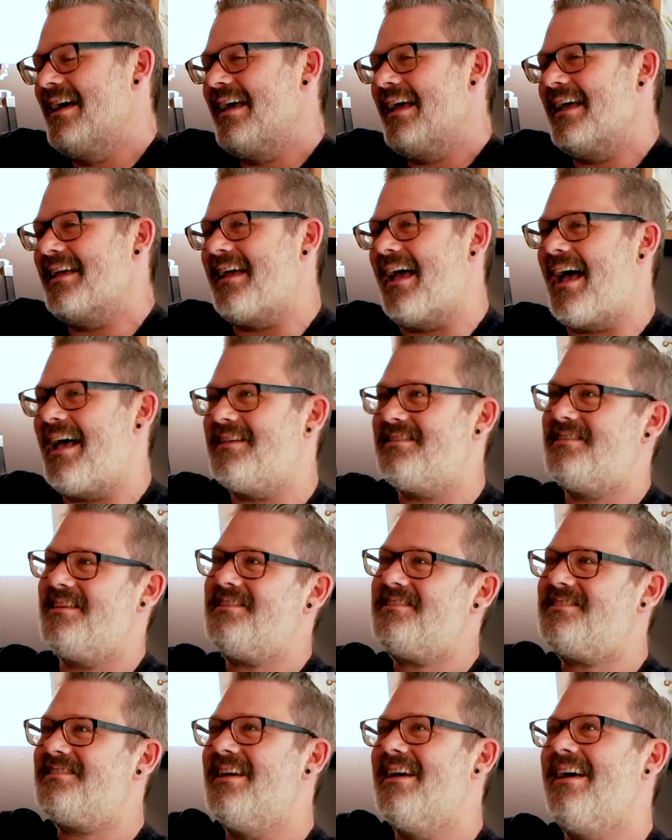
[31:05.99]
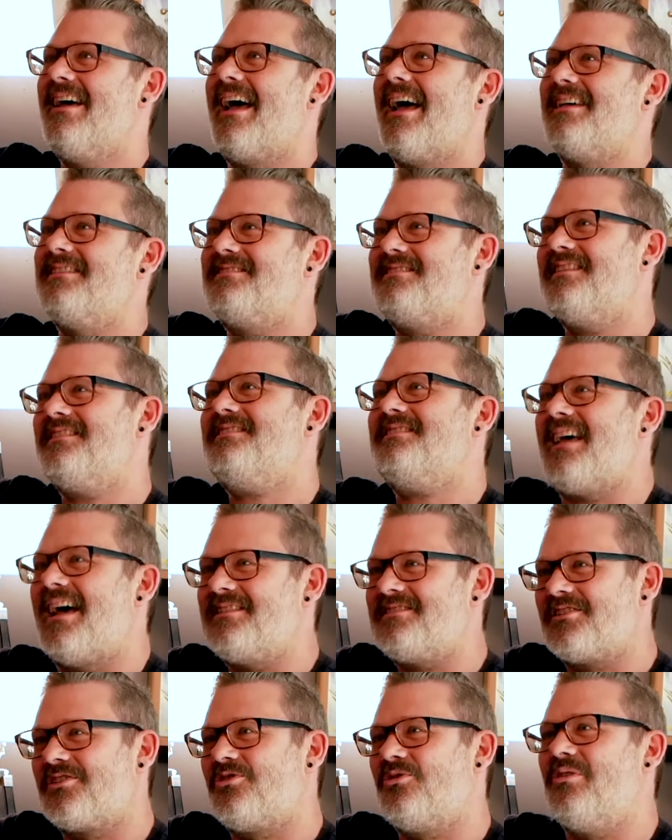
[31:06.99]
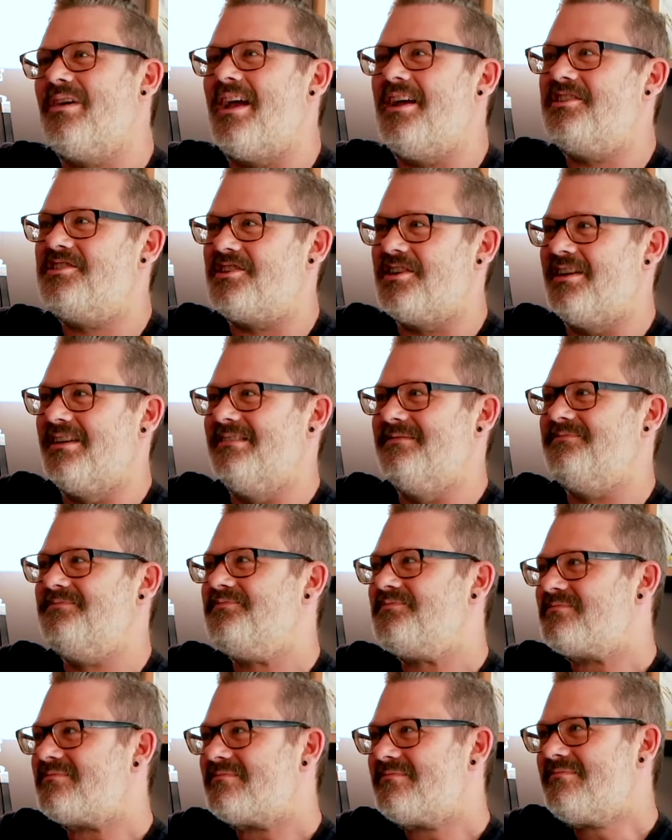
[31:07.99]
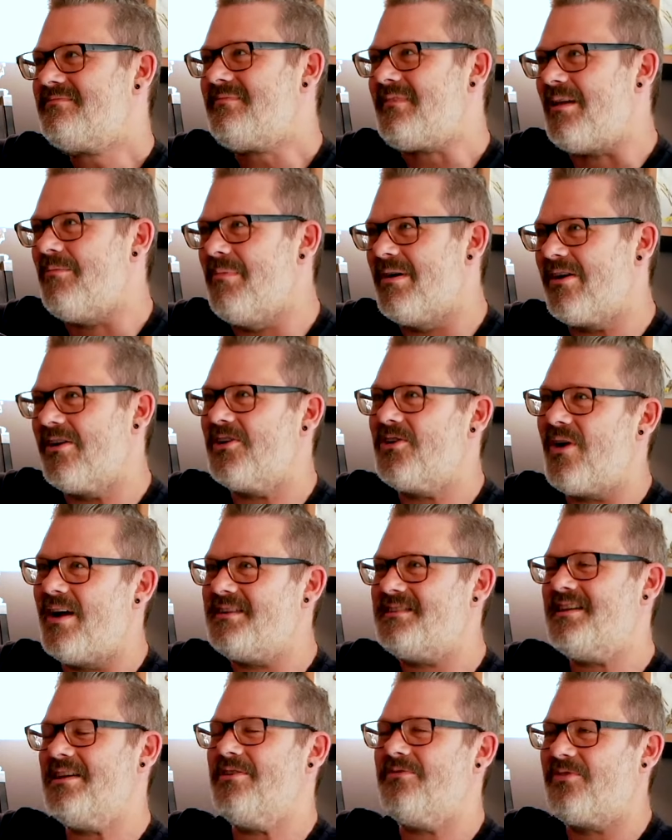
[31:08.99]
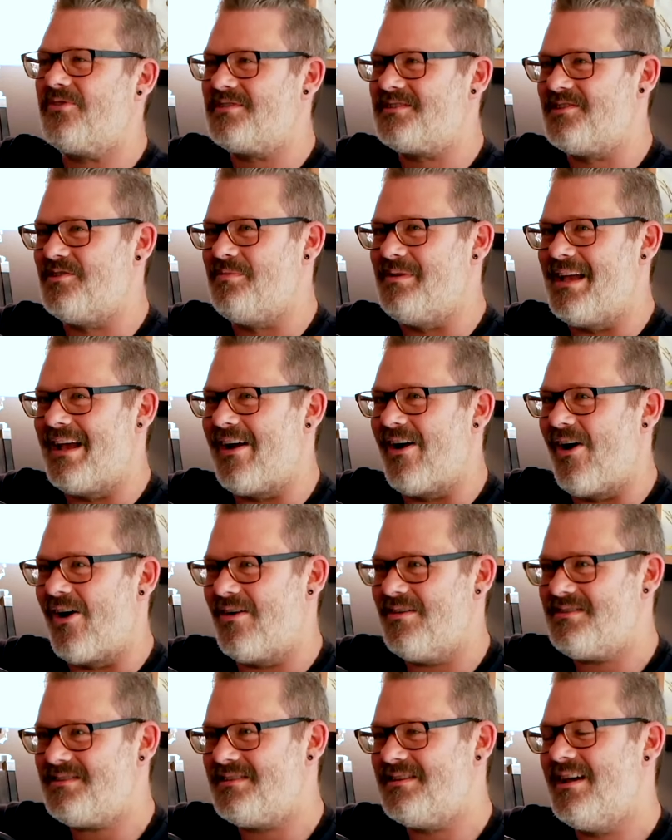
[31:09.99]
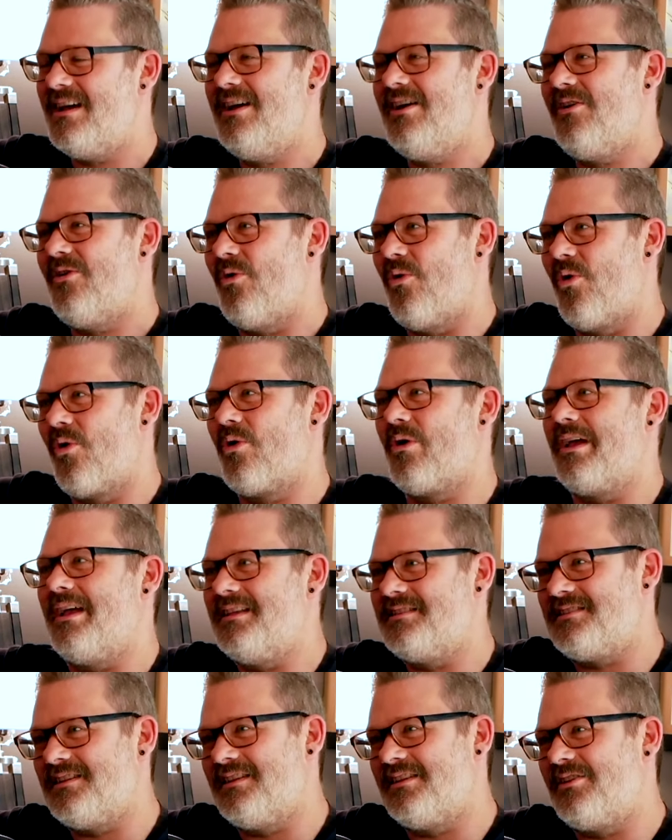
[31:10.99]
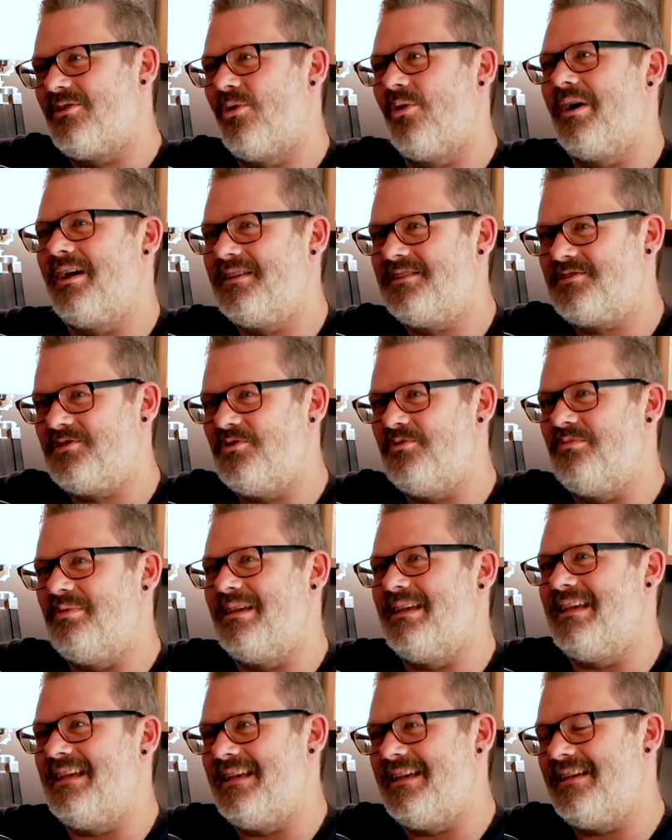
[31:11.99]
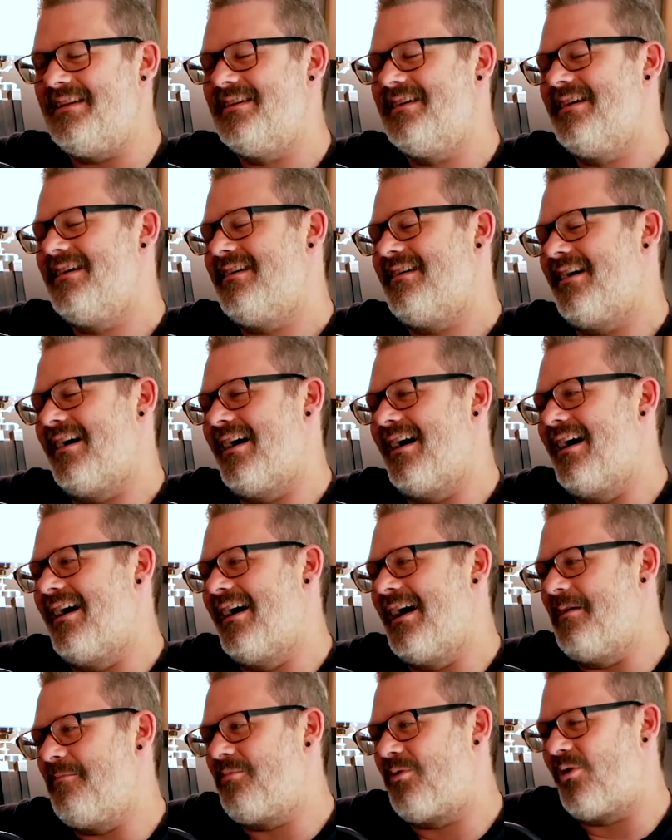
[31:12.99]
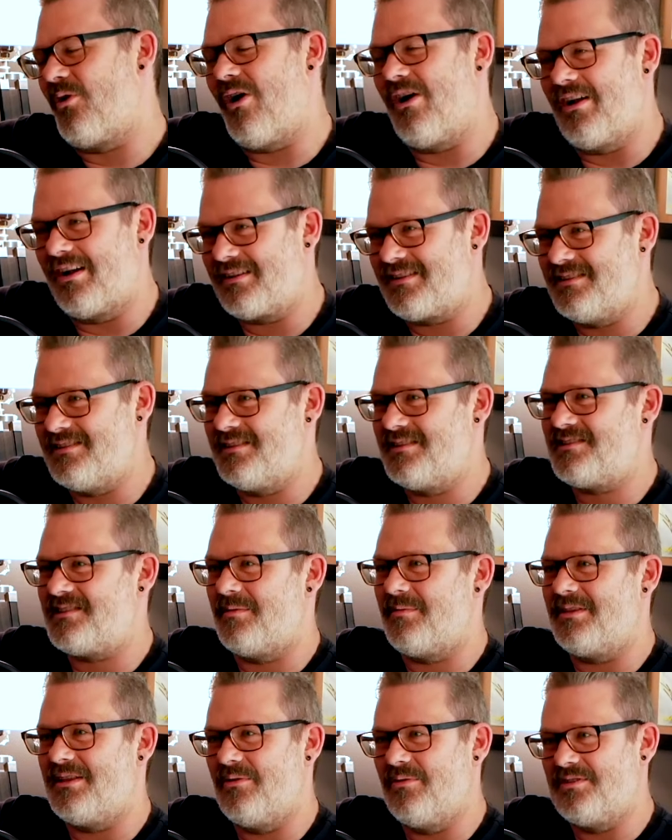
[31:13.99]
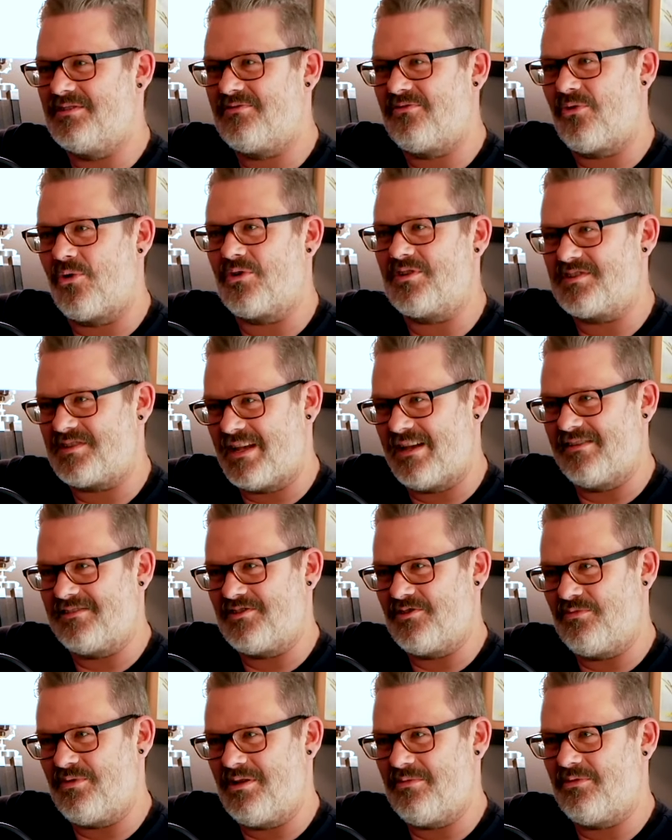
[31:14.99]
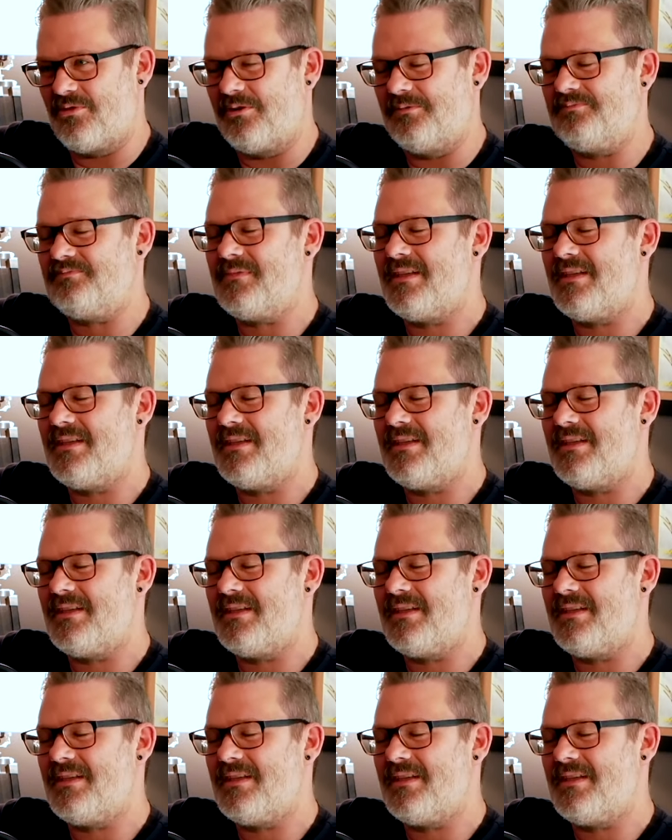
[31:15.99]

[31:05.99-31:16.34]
Has this has this as a creation met our criteria for still being art, or is it going to be uh, a product? Is this something that was for sale to people?